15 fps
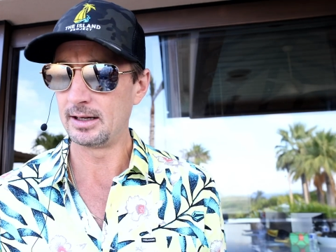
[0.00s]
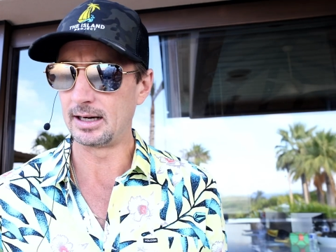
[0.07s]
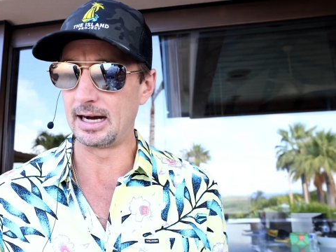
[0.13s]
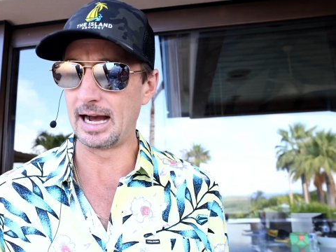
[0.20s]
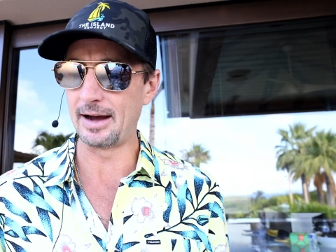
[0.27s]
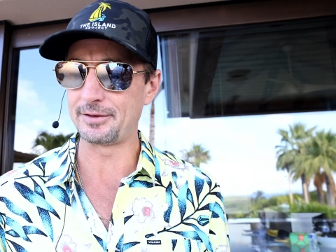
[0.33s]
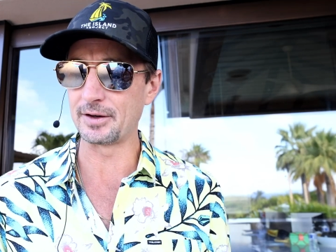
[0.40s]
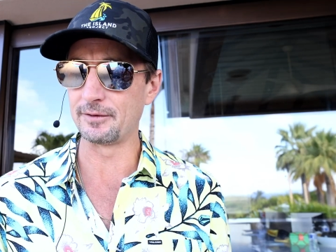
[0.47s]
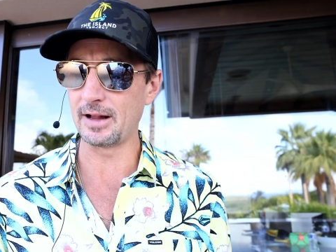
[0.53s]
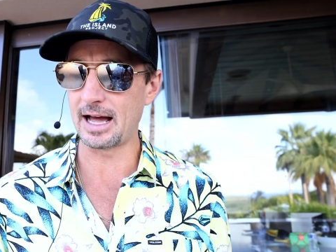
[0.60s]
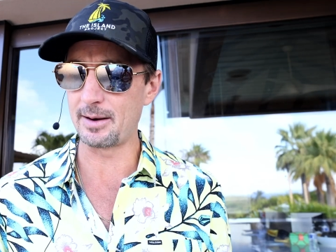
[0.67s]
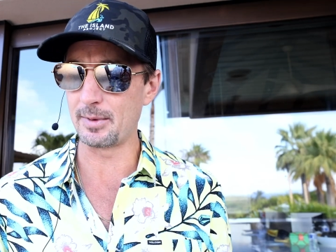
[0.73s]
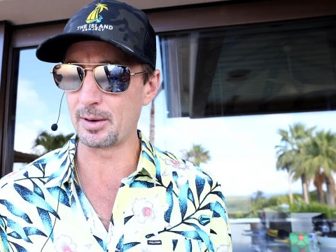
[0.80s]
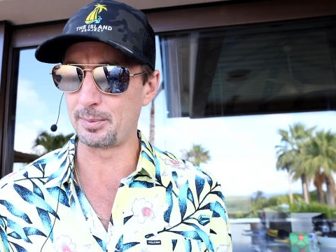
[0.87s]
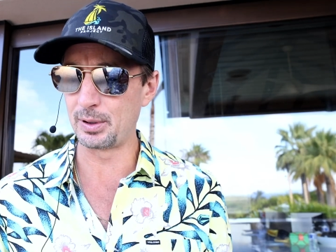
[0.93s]
uh, after
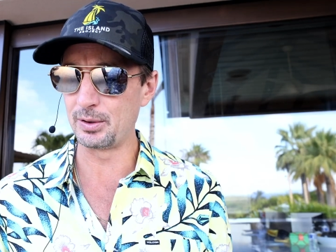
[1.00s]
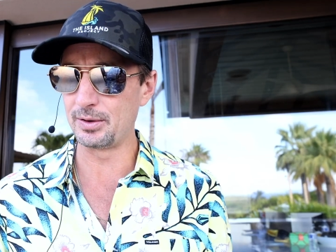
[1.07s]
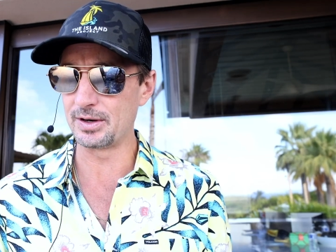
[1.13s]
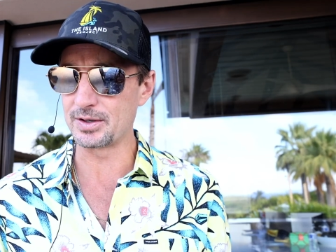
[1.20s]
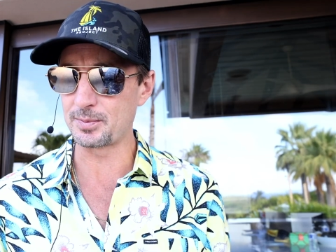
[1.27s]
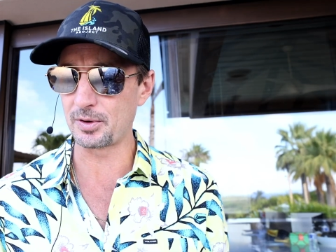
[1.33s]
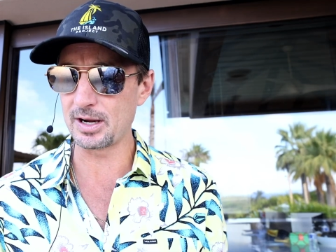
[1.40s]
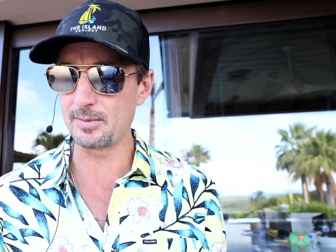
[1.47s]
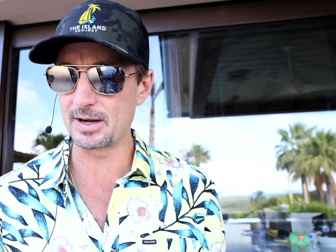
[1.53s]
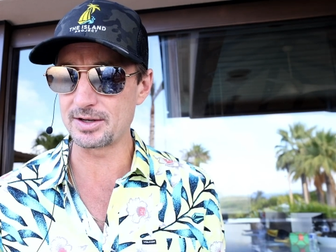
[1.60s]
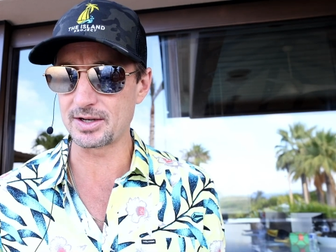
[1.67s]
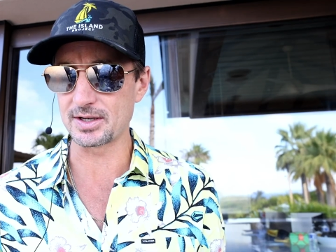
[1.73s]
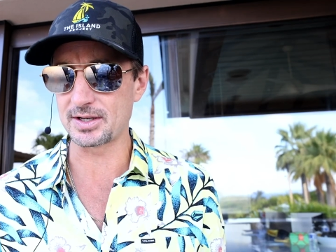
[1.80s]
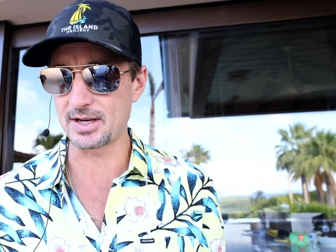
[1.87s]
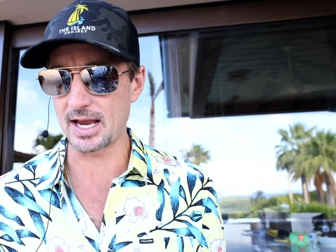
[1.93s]
Vladimir Putin has pretty
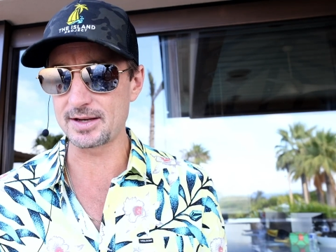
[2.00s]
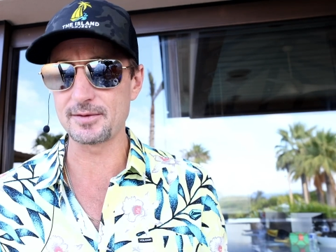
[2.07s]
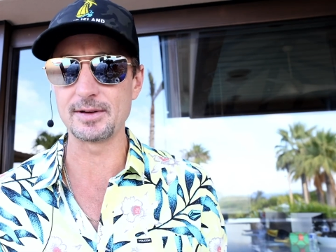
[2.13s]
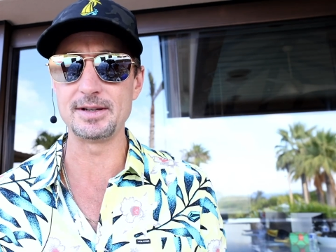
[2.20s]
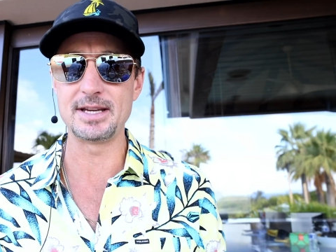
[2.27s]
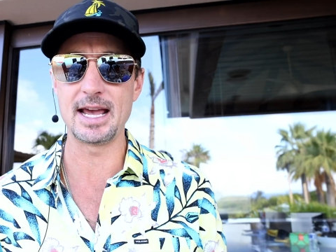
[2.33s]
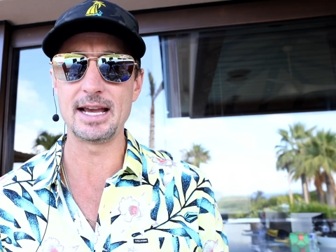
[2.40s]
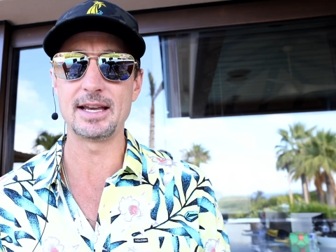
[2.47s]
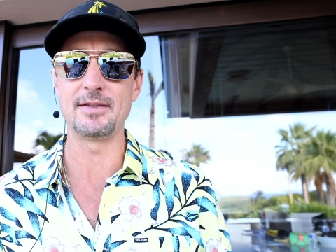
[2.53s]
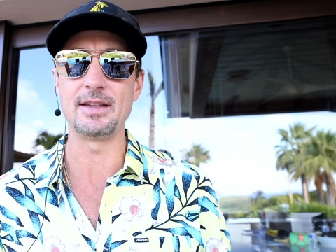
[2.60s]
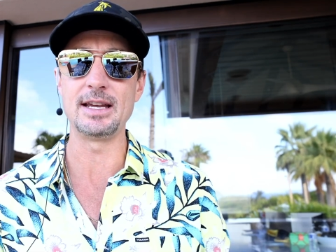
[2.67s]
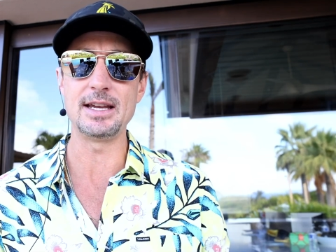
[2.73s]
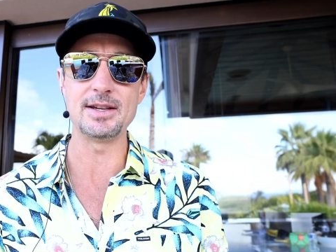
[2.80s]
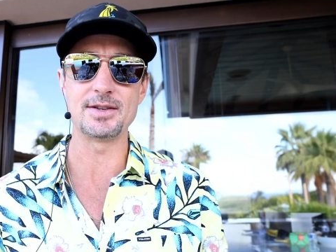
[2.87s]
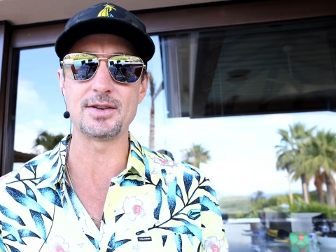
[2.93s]
much successfully taken
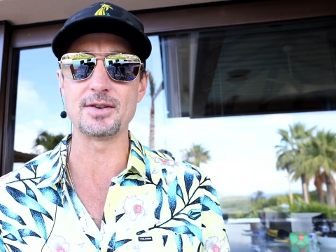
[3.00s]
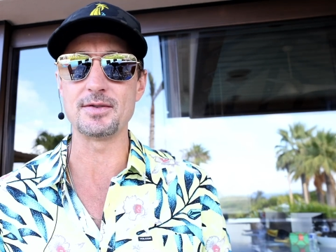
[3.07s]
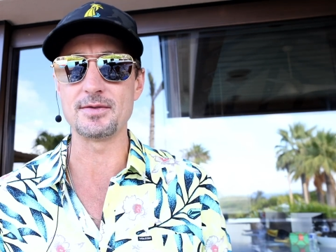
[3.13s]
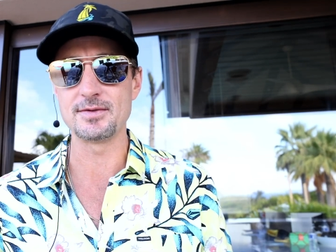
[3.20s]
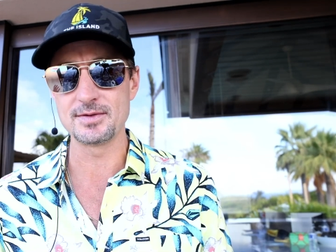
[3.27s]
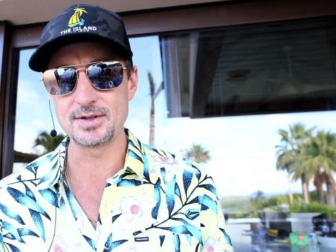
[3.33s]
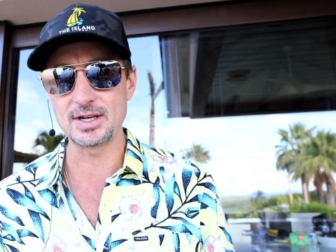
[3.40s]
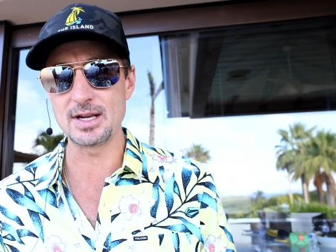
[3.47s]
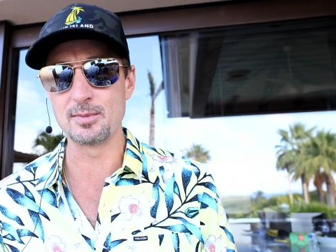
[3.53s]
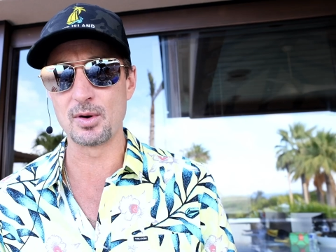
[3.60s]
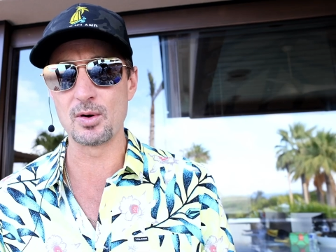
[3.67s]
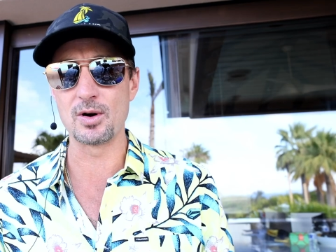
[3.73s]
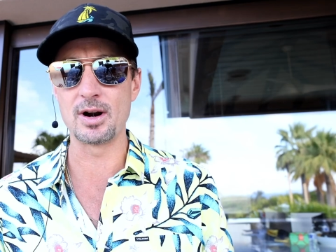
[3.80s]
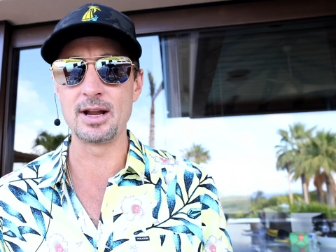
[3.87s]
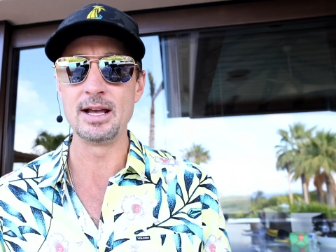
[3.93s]
the eastern
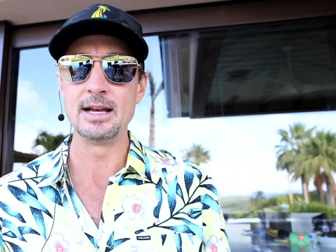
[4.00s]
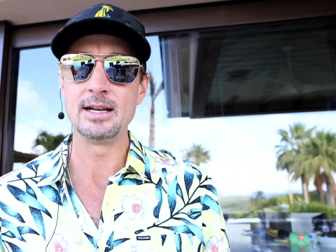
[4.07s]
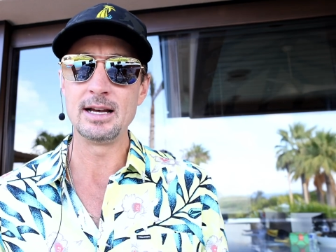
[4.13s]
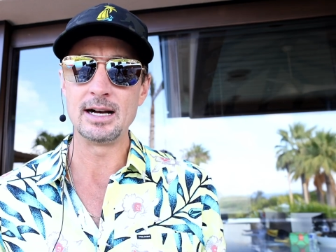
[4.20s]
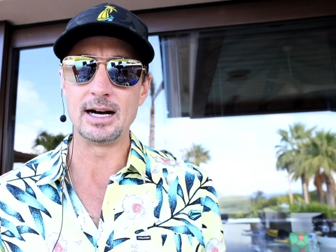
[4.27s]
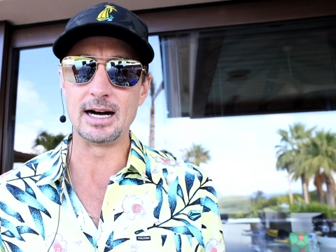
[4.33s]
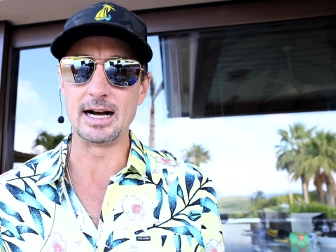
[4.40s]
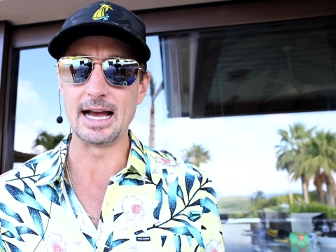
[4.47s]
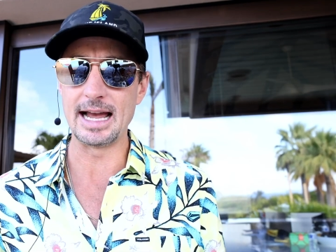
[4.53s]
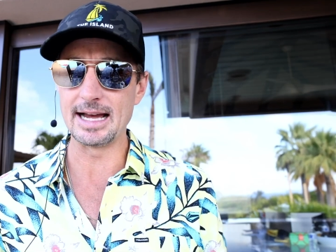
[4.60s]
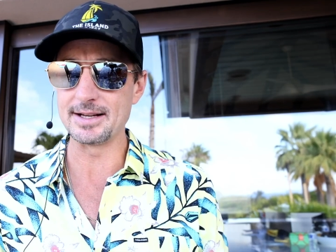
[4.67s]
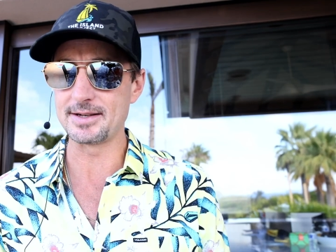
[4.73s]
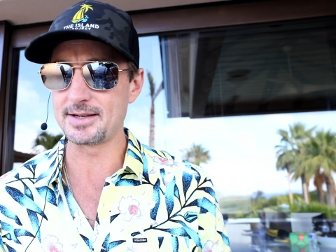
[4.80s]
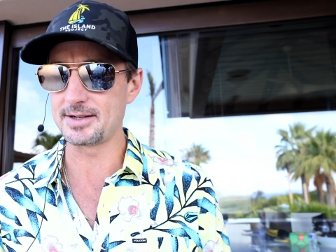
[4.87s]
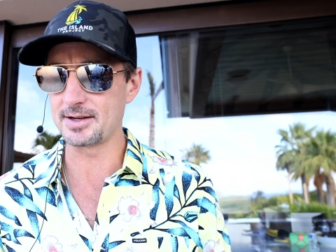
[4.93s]
seaboard uh,
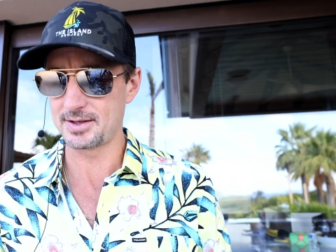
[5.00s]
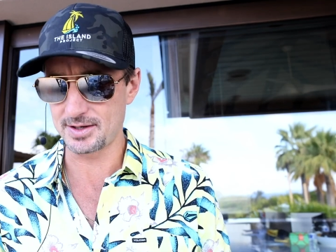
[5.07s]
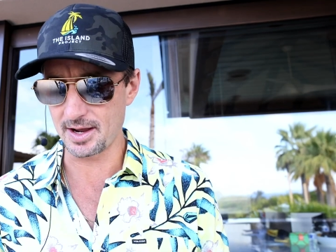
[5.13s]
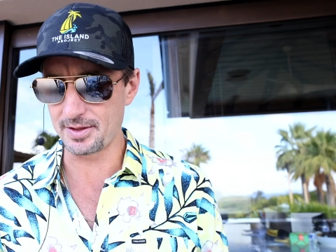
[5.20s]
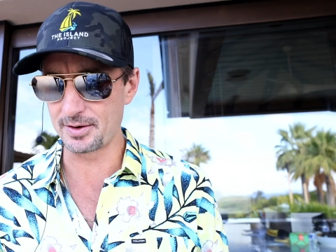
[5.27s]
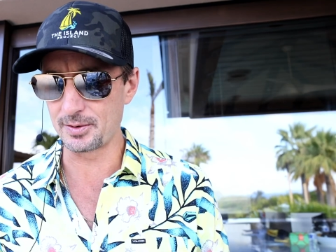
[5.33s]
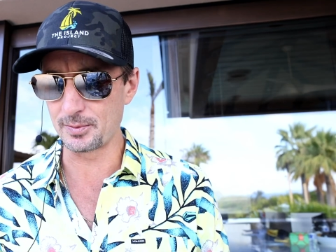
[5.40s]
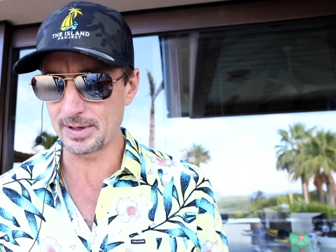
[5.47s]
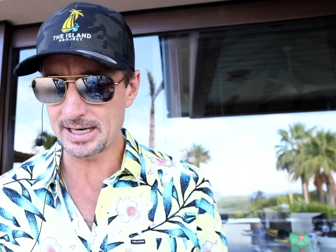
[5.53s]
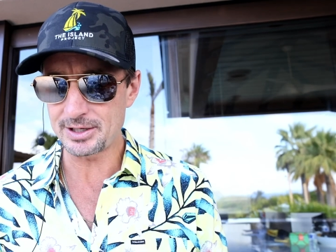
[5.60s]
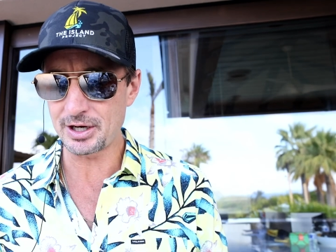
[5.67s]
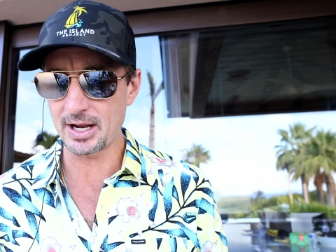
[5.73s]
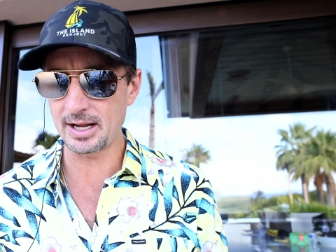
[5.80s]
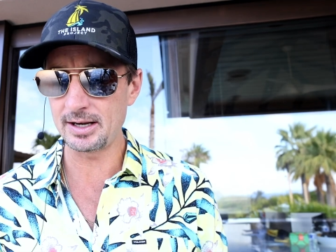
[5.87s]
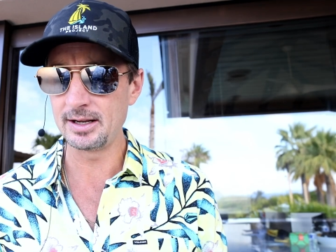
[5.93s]
and s- southern
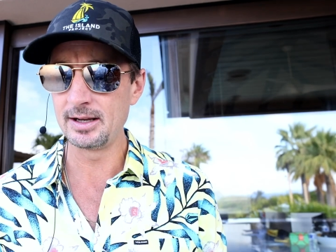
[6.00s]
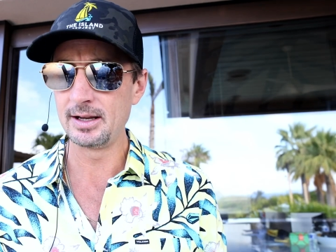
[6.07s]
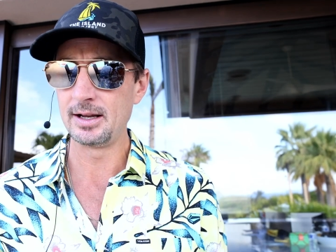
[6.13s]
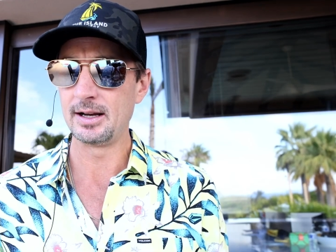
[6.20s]
region.